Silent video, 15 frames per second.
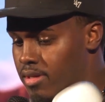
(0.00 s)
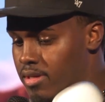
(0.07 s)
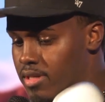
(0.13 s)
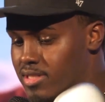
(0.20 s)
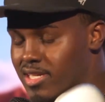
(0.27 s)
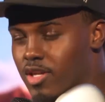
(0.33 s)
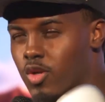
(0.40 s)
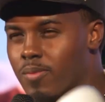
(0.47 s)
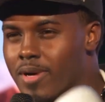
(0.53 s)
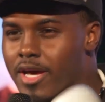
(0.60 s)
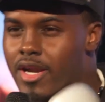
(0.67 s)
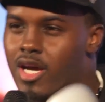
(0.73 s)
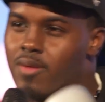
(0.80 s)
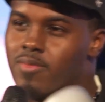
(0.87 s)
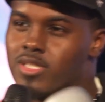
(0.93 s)
is that no matter
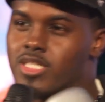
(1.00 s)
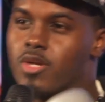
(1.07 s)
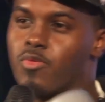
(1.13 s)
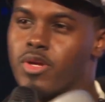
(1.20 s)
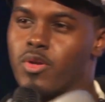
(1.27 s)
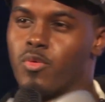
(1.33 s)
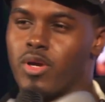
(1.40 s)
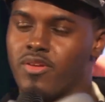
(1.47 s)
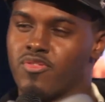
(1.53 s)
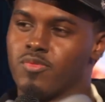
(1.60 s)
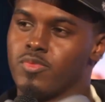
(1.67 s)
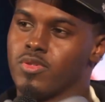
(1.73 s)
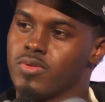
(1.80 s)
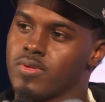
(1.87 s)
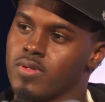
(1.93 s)
how much I run away from
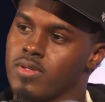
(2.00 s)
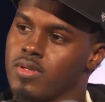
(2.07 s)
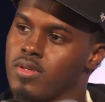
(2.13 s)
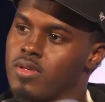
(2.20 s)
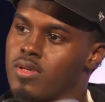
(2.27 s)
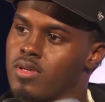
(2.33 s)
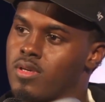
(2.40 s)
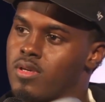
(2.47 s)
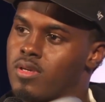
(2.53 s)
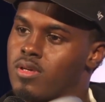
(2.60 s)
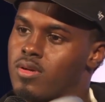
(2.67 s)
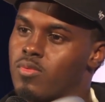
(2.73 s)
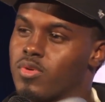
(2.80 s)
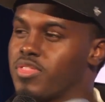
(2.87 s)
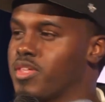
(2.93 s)
you,
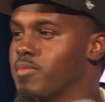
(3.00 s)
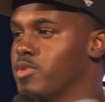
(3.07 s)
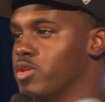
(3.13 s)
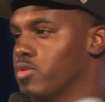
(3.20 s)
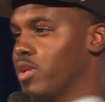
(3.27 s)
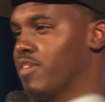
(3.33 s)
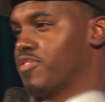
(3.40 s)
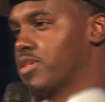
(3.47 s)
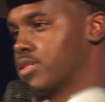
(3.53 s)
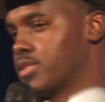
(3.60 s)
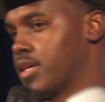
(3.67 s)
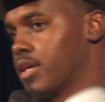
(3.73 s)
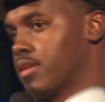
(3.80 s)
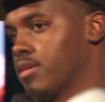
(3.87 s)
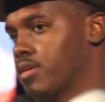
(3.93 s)
within me you left a
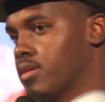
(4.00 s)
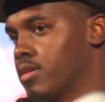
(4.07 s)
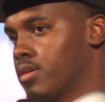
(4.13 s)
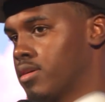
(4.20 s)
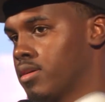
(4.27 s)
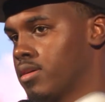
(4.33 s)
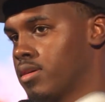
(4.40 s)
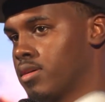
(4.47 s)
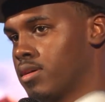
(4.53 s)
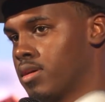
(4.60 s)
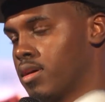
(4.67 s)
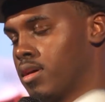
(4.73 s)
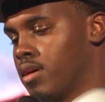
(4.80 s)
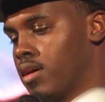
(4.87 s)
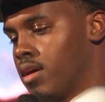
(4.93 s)
stain.
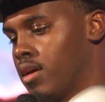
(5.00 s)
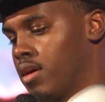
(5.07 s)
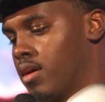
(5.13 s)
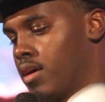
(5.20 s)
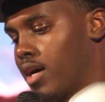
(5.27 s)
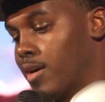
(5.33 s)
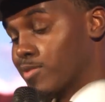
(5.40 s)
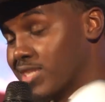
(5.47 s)
I'm